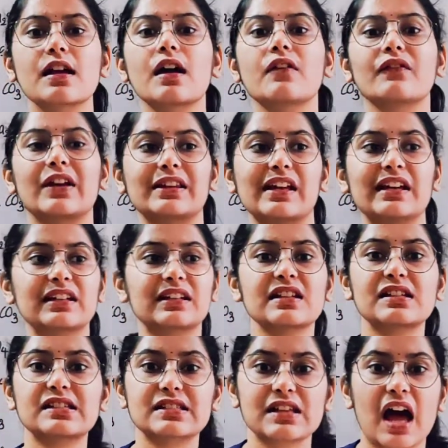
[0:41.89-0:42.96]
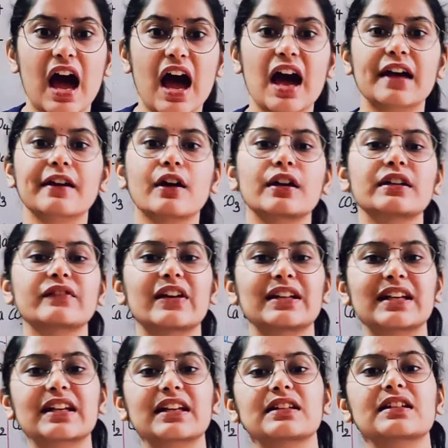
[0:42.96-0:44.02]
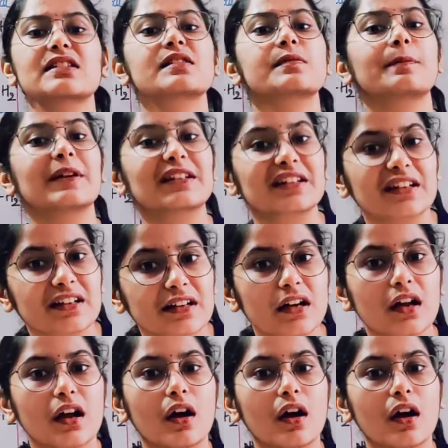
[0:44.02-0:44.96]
whether it is sour or whether it is bitter,